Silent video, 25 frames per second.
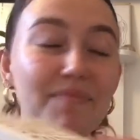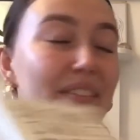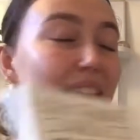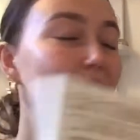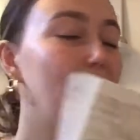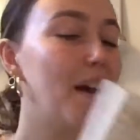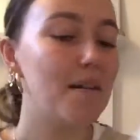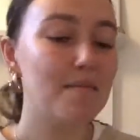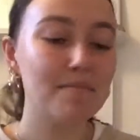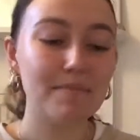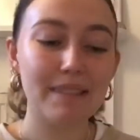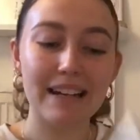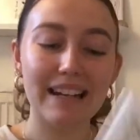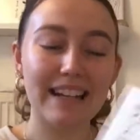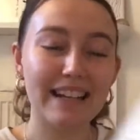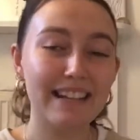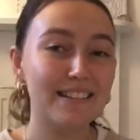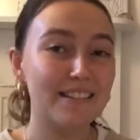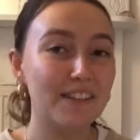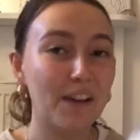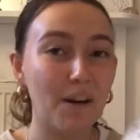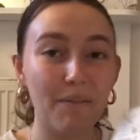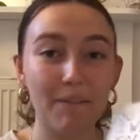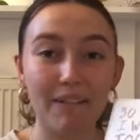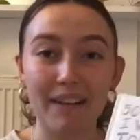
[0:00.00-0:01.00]
Please
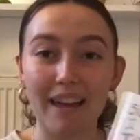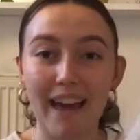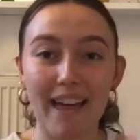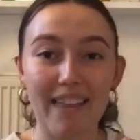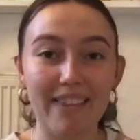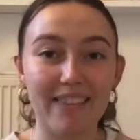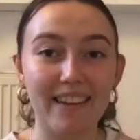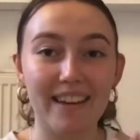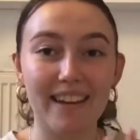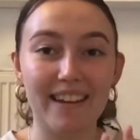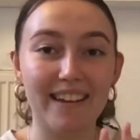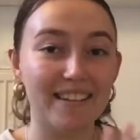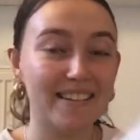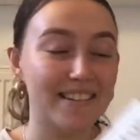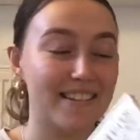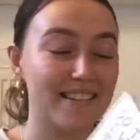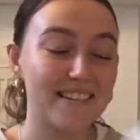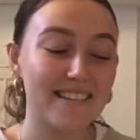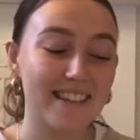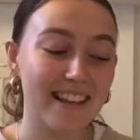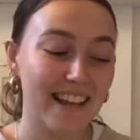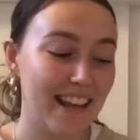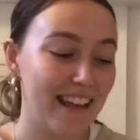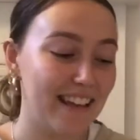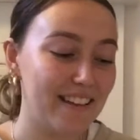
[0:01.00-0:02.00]
go and get this.
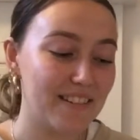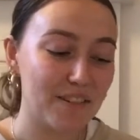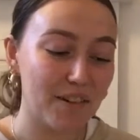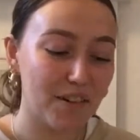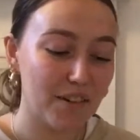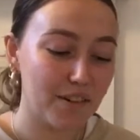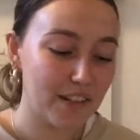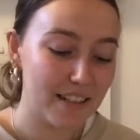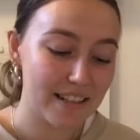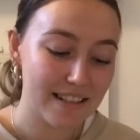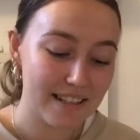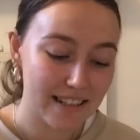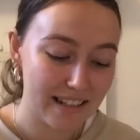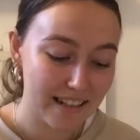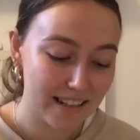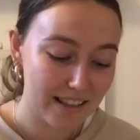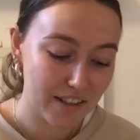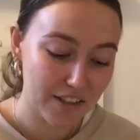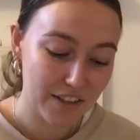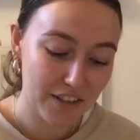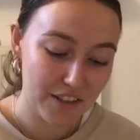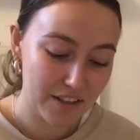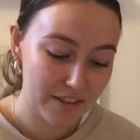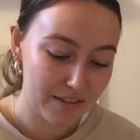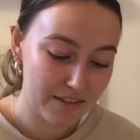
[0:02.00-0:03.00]
It's honestly the
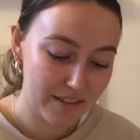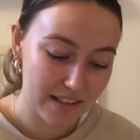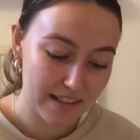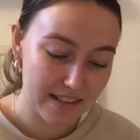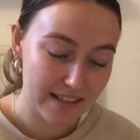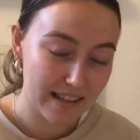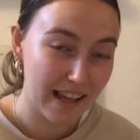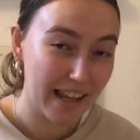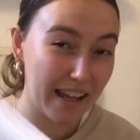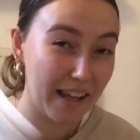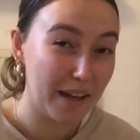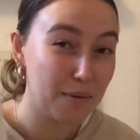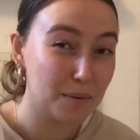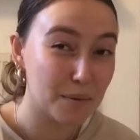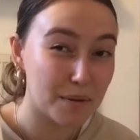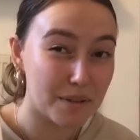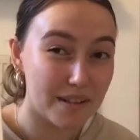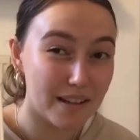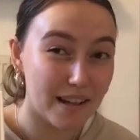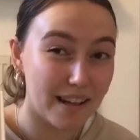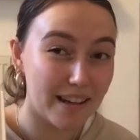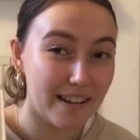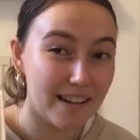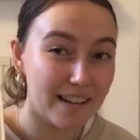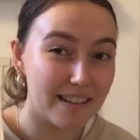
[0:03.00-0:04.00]
cutest thing. It was
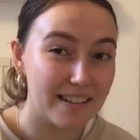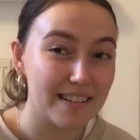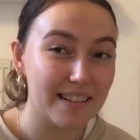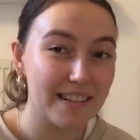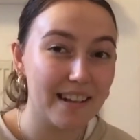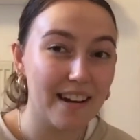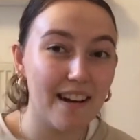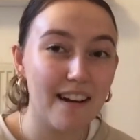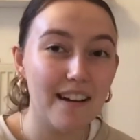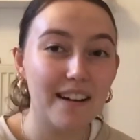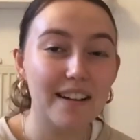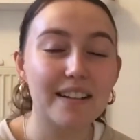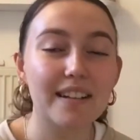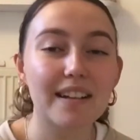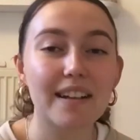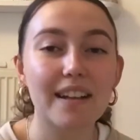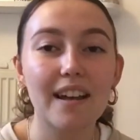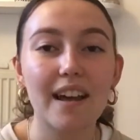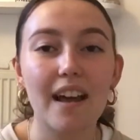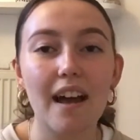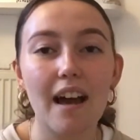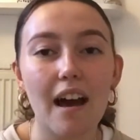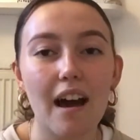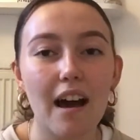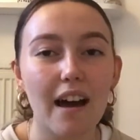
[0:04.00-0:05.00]
$9.99. I
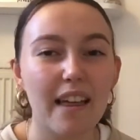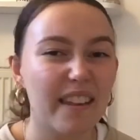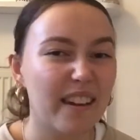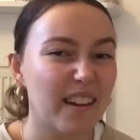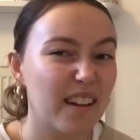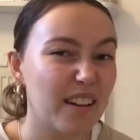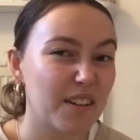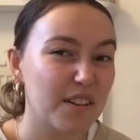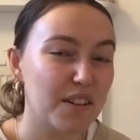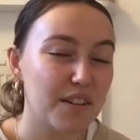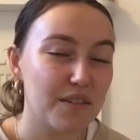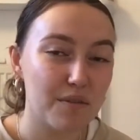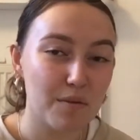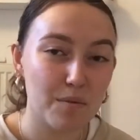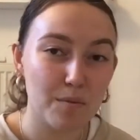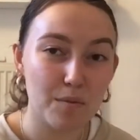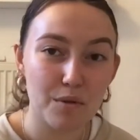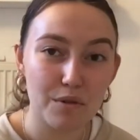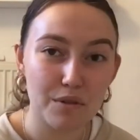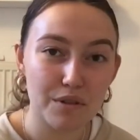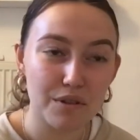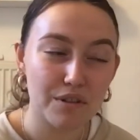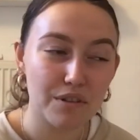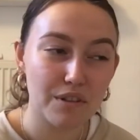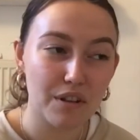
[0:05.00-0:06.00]
think I got it from
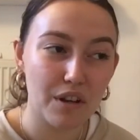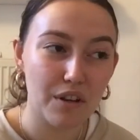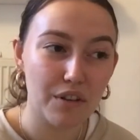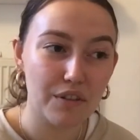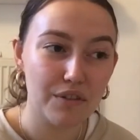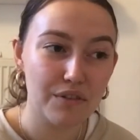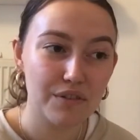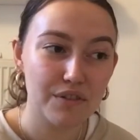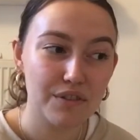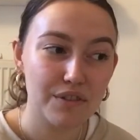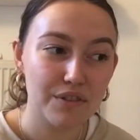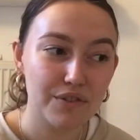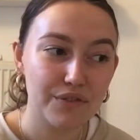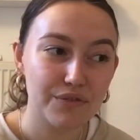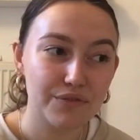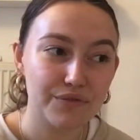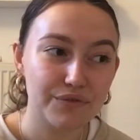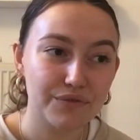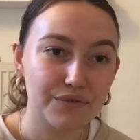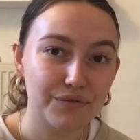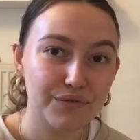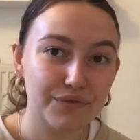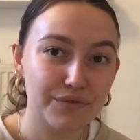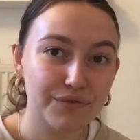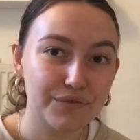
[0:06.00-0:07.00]
Waterstones.
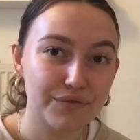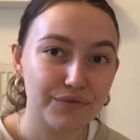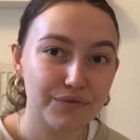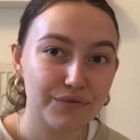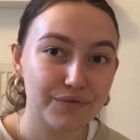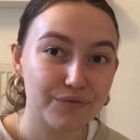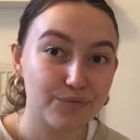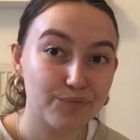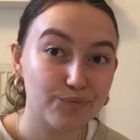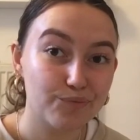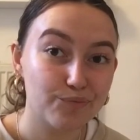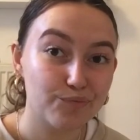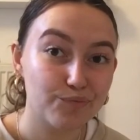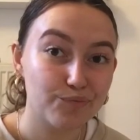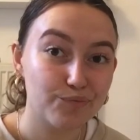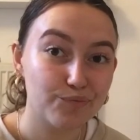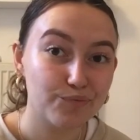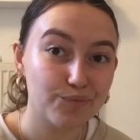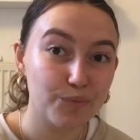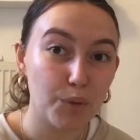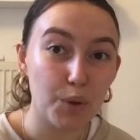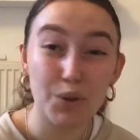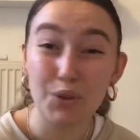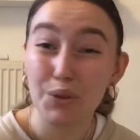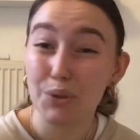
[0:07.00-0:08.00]

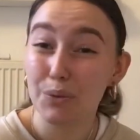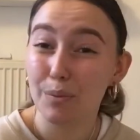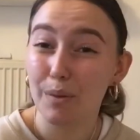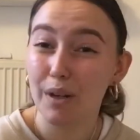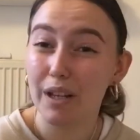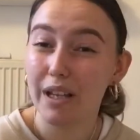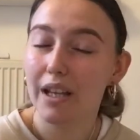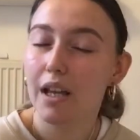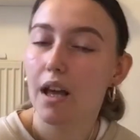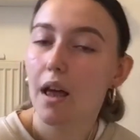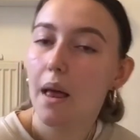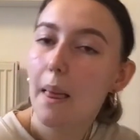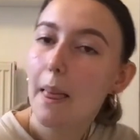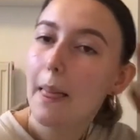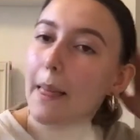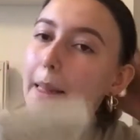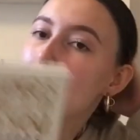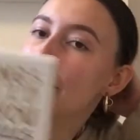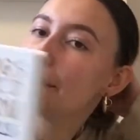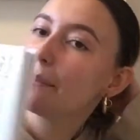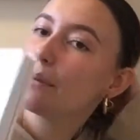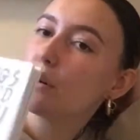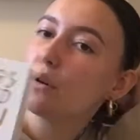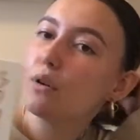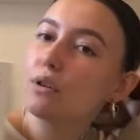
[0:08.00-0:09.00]
Possibly.
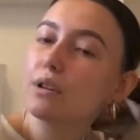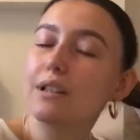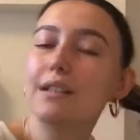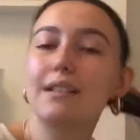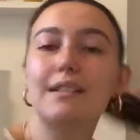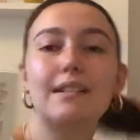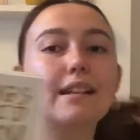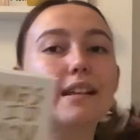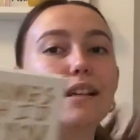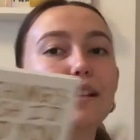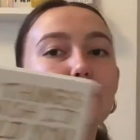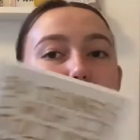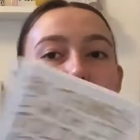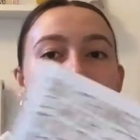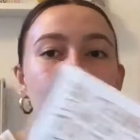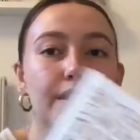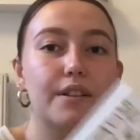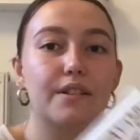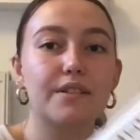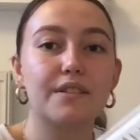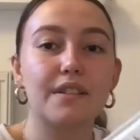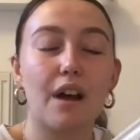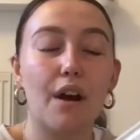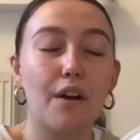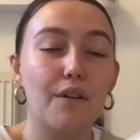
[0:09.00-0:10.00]
But honestly, treat
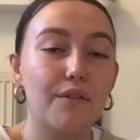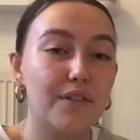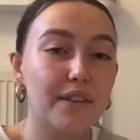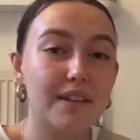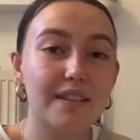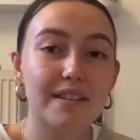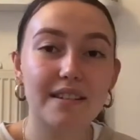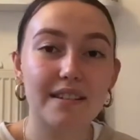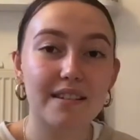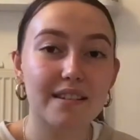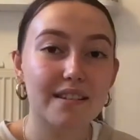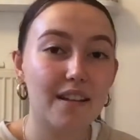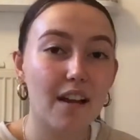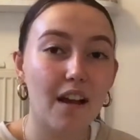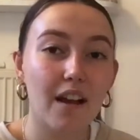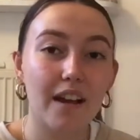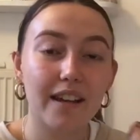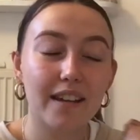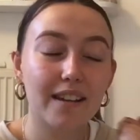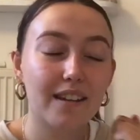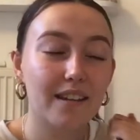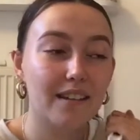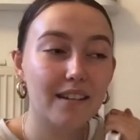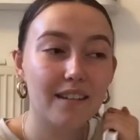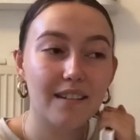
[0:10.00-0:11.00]
yourself. This is
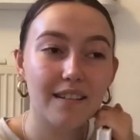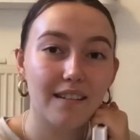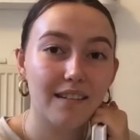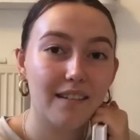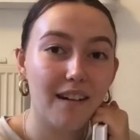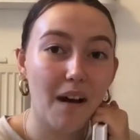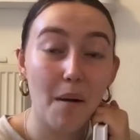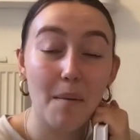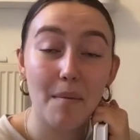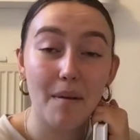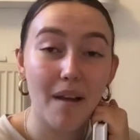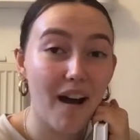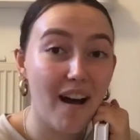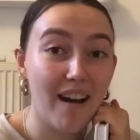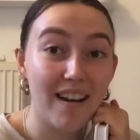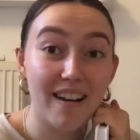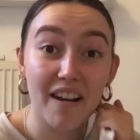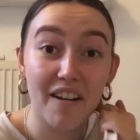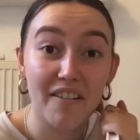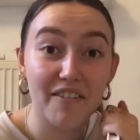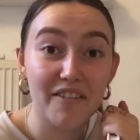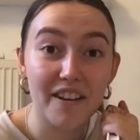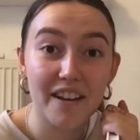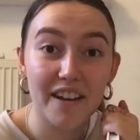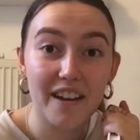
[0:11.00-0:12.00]
like, I
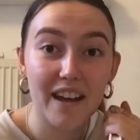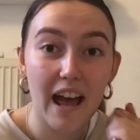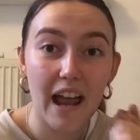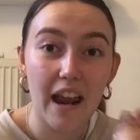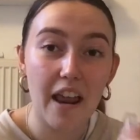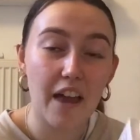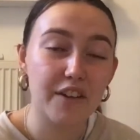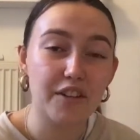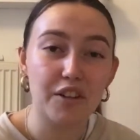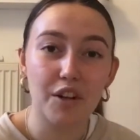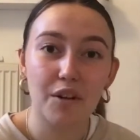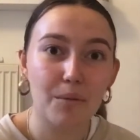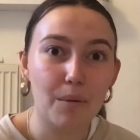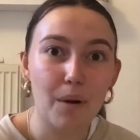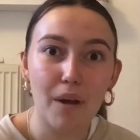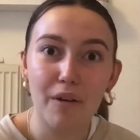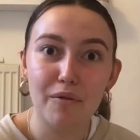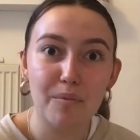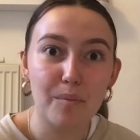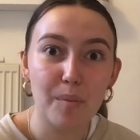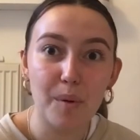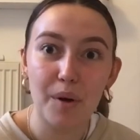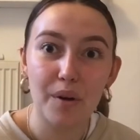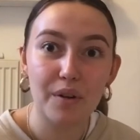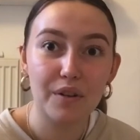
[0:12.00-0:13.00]
love it. And I don't love
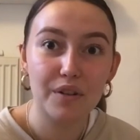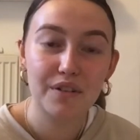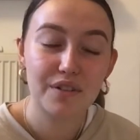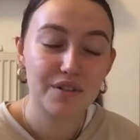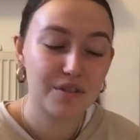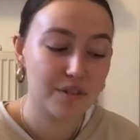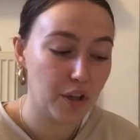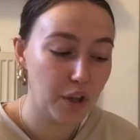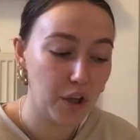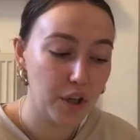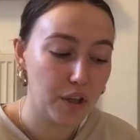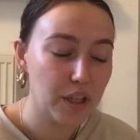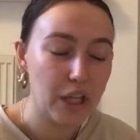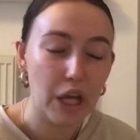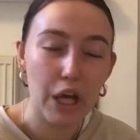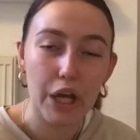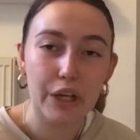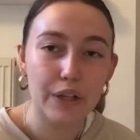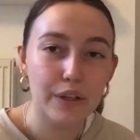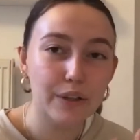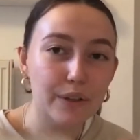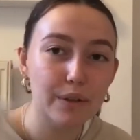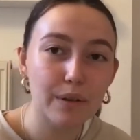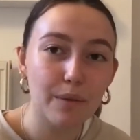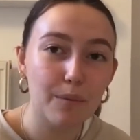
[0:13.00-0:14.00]
books.
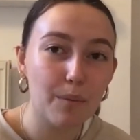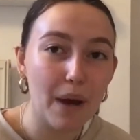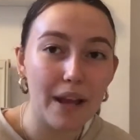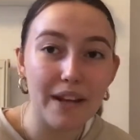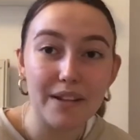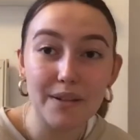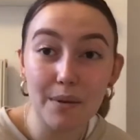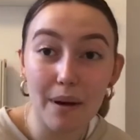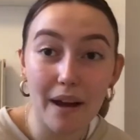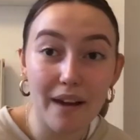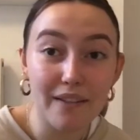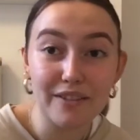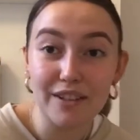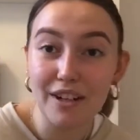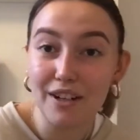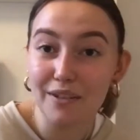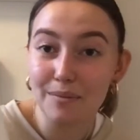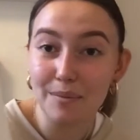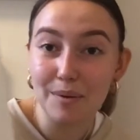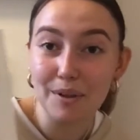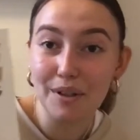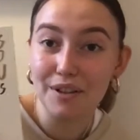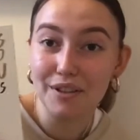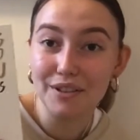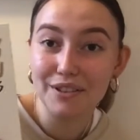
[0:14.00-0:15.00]
When do I ever love
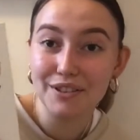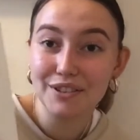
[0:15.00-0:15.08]
books?